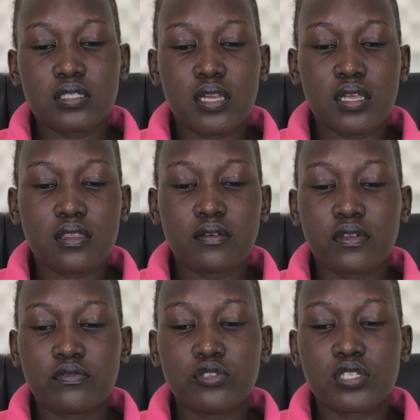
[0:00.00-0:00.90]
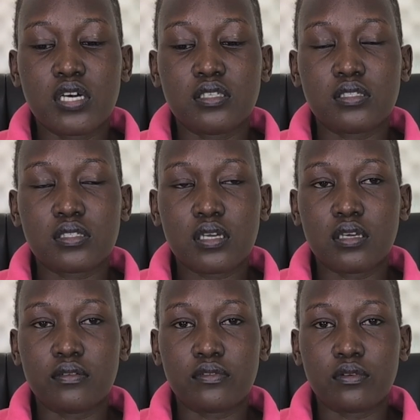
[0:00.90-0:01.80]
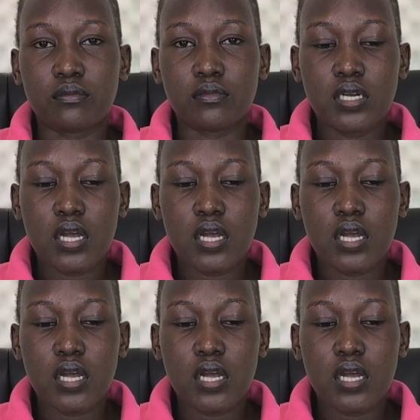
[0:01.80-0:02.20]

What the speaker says: The length of the fetus is taken from